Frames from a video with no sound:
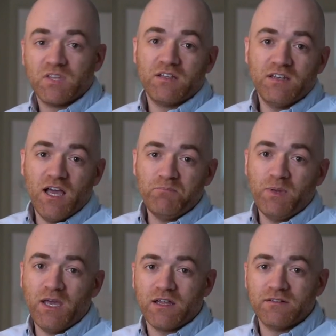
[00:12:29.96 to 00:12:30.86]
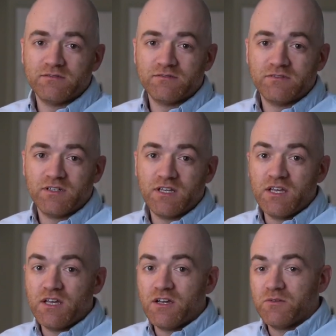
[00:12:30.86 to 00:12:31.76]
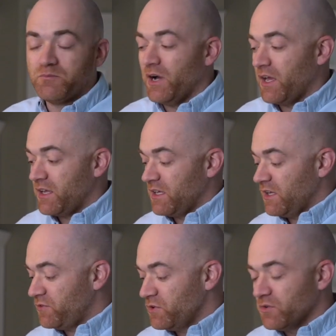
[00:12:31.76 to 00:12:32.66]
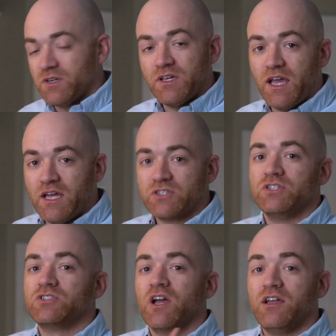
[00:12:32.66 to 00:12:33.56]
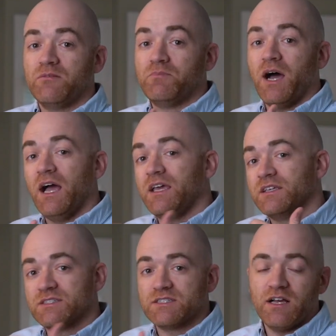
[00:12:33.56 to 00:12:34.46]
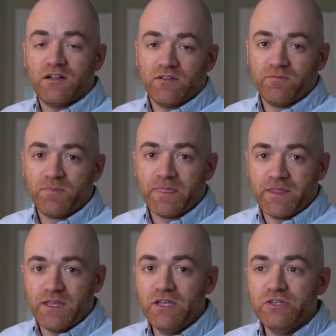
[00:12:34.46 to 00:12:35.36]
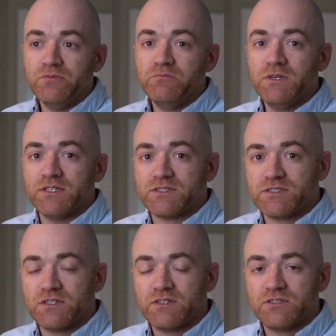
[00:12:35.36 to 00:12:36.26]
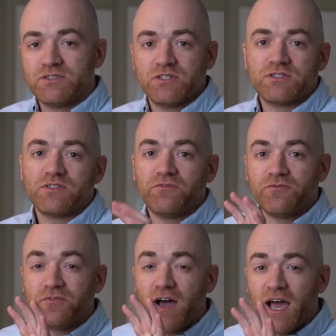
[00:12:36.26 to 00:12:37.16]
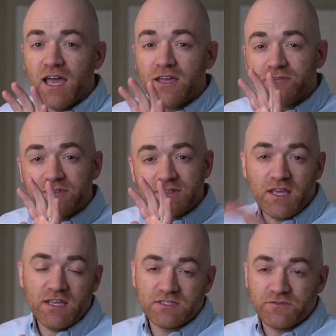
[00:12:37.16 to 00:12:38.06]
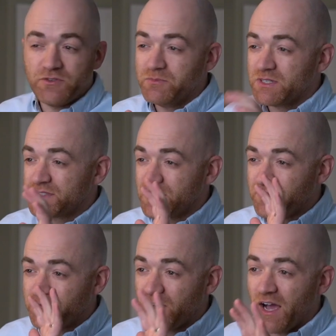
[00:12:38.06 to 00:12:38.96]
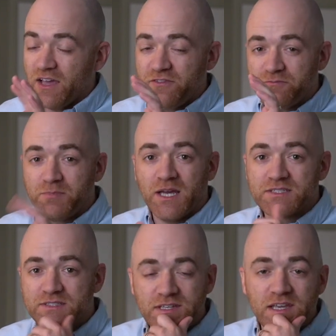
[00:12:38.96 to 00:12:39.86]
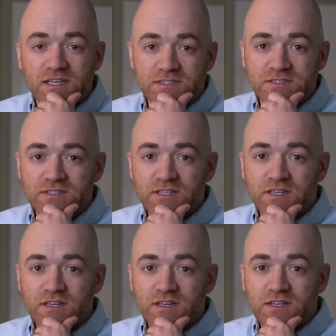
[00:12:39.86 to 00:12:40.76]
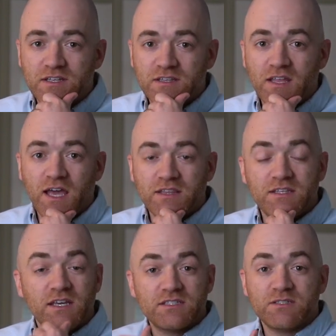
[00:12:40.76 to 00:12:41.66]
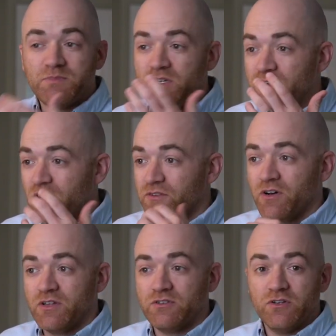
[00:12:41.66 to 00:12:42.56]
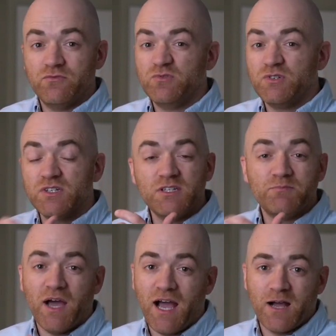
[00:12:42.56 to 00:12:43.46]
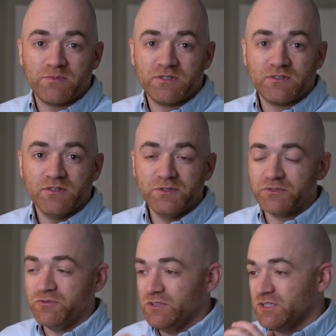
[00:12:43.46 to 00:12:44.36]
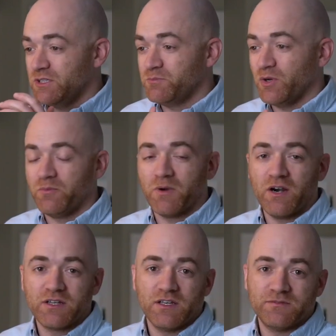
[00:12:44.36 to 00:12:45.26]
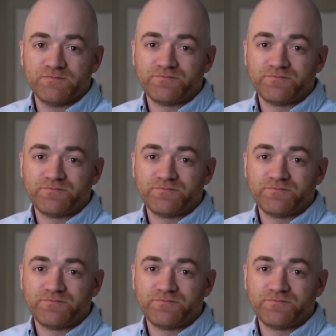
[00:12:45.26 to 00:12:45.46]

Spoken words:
Not bad. But if you were to actually try to buy and sell and you missed just 5 days, if you missed the 5 best days that the S&P 500 really popped, it was a really bull market.